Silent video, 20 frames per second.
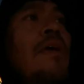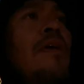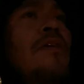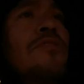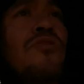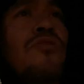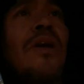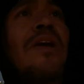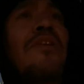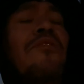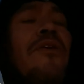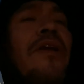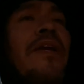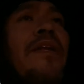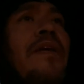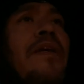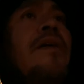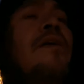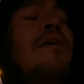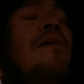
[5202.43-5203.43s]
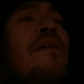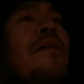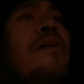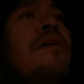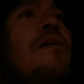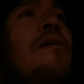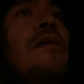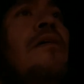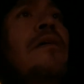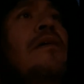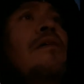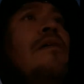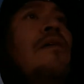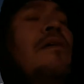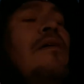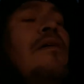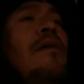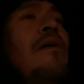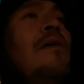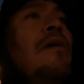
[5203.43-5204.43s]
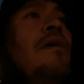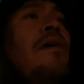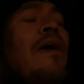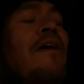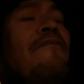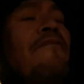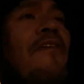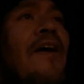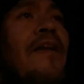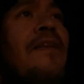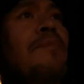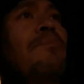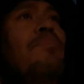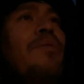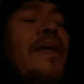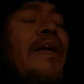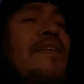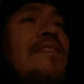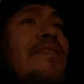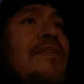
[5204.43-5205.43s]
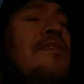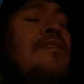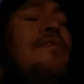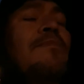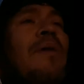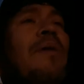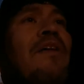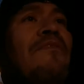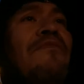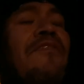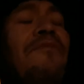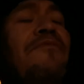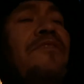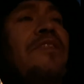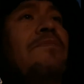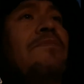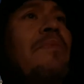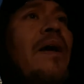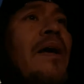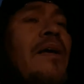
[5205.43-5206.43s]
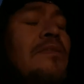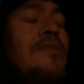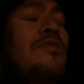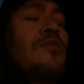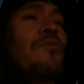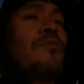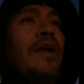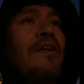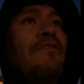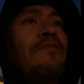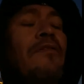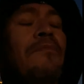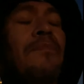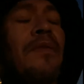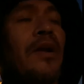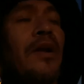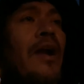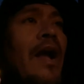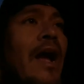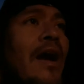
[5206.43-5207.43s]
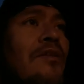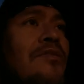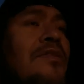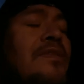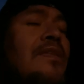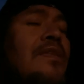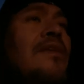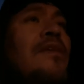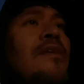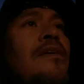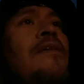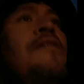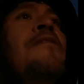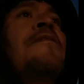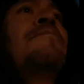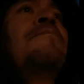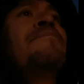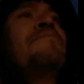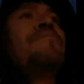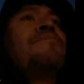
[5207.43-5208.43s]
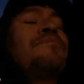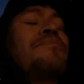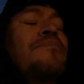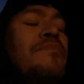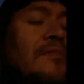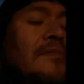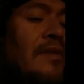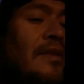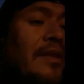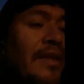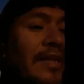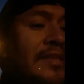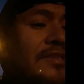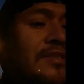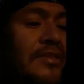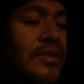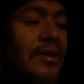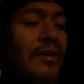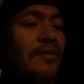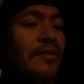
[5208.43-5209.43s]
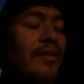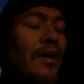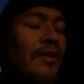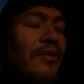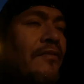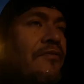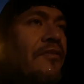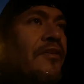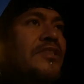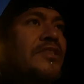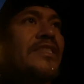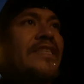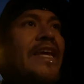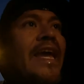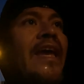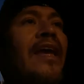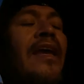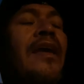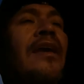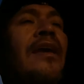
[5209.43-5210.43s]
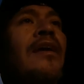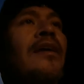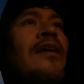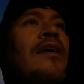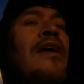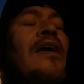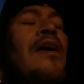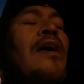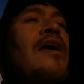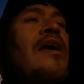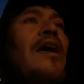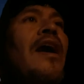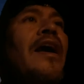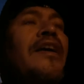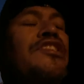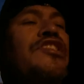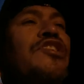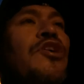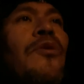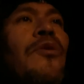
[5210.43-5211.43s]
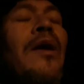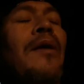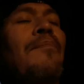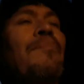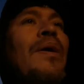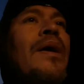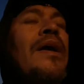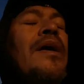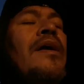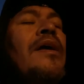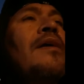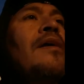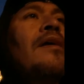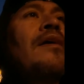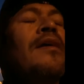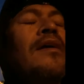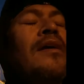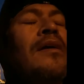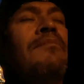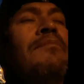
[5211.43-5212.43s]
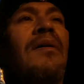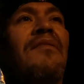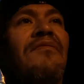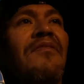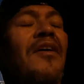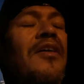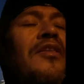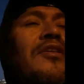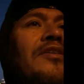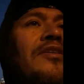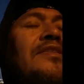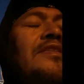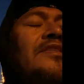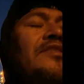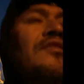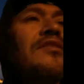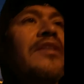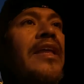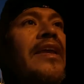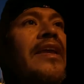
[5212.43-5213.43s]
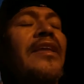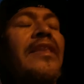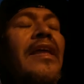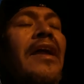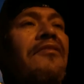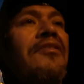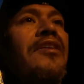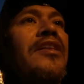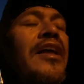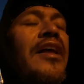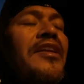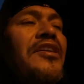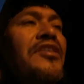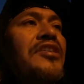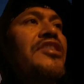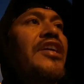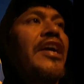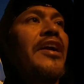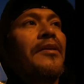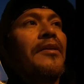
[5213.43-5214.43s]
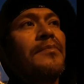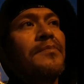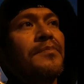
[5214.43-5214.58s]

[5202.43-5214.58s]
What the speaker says: So I agreed. I find a place that's about 15 miles away from their house. And so on the first day, I show up. My father is still laying in that recliner chair.